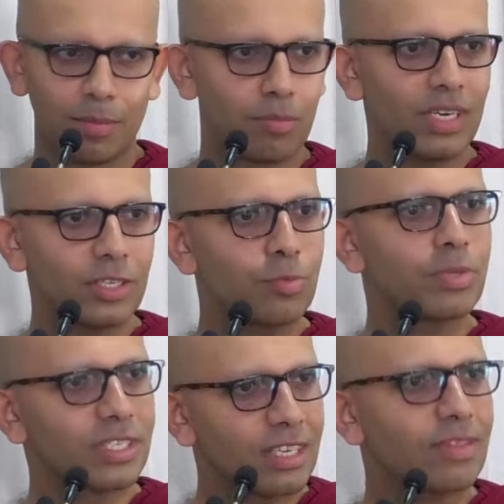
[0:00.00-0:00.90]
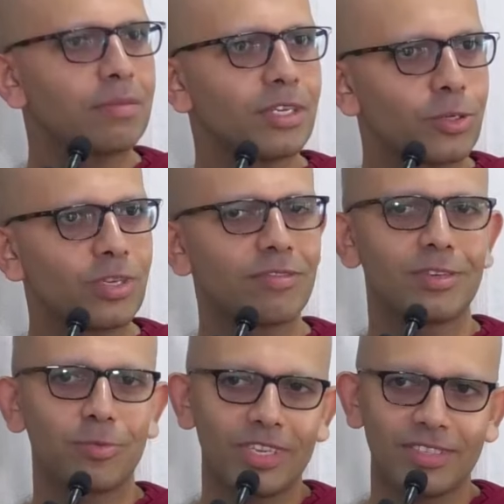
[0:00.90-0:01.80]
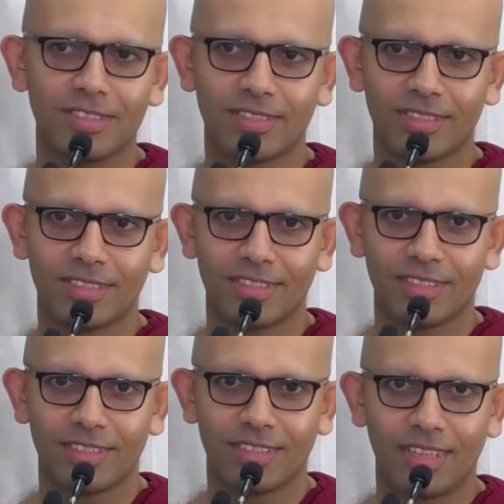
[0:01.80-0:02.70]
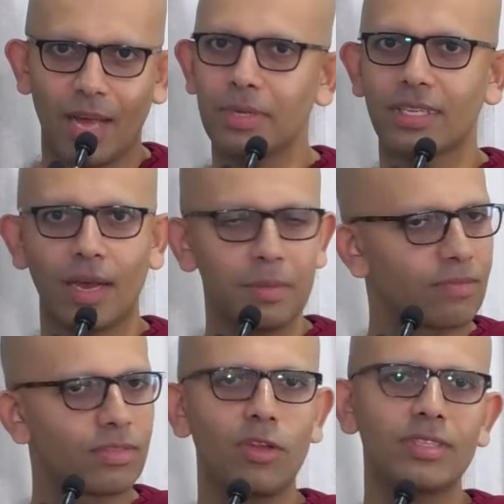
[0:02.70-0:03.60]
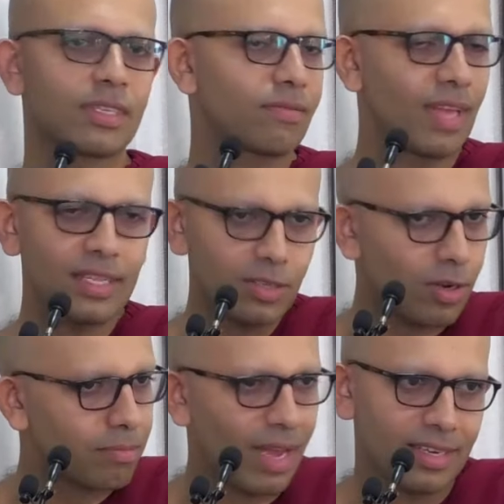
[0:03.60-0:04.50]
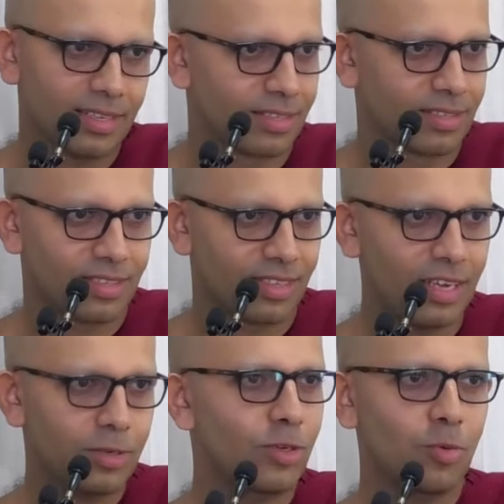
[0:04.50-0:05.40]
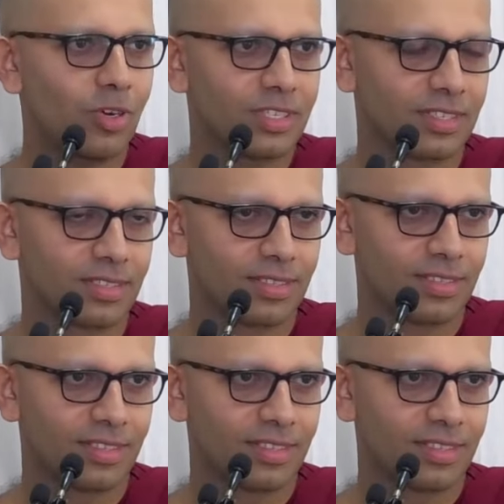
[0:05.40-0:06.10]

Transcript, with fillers: But you perceive them in two different ways. I mean, I mean, if that's, if that's not madness, I don't know what is.